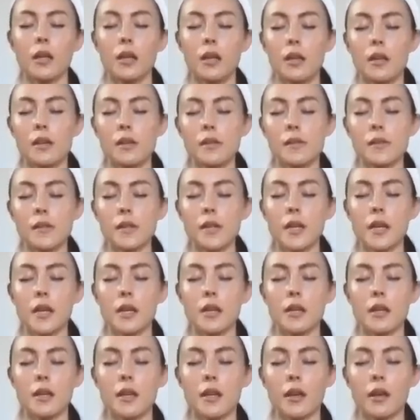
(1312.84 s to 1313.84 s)

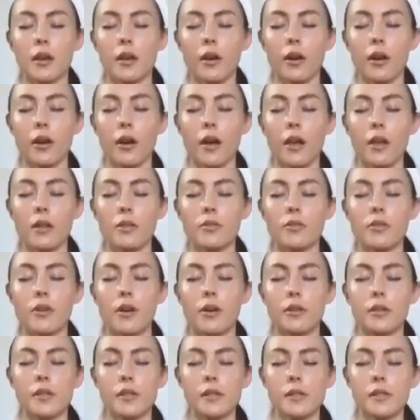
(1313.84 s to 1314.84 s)
Sitting here and
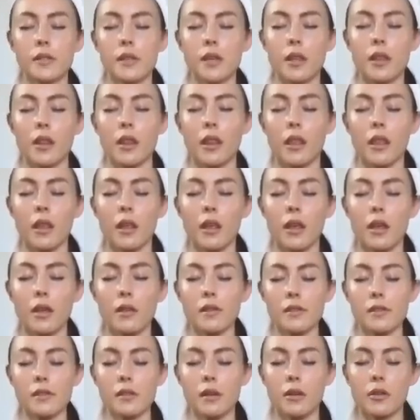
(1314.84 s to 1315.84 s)
noticing the
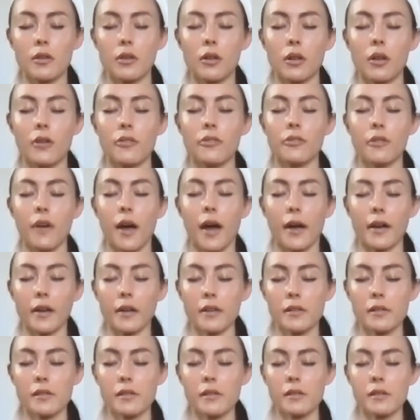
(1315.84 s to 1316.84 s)
subtle
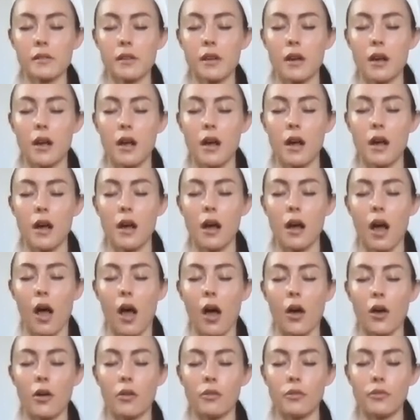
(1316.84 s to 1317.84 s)
effects
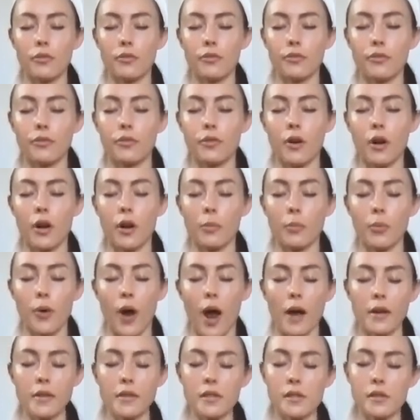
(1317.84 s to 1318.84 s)
of our
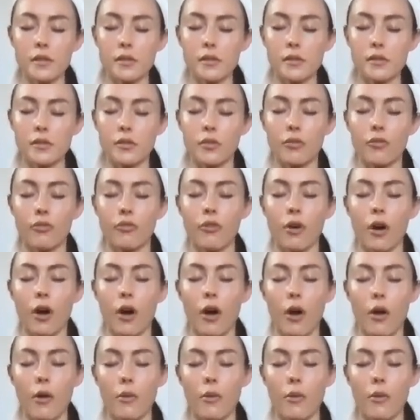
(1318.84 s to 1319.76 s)
practice so far.